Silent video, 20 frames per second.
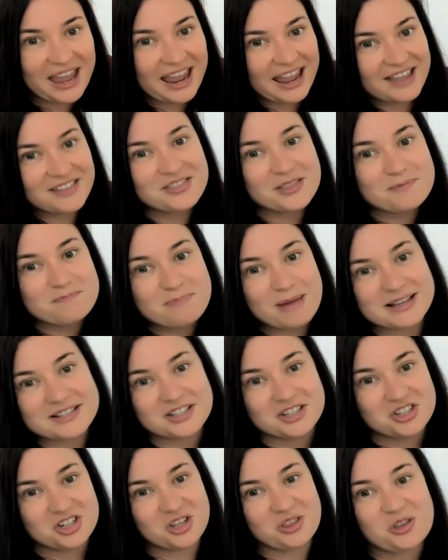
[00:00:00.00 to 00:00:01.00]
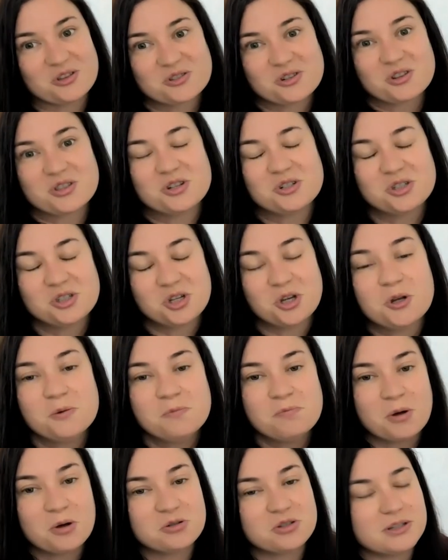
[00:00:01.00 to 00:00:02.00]
and the messaging. Those are the two
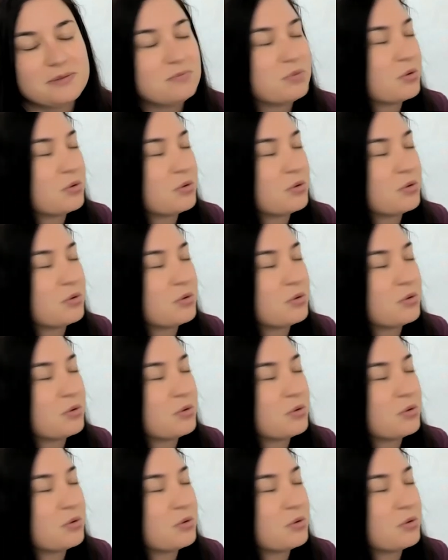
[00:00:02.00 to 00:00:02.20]
most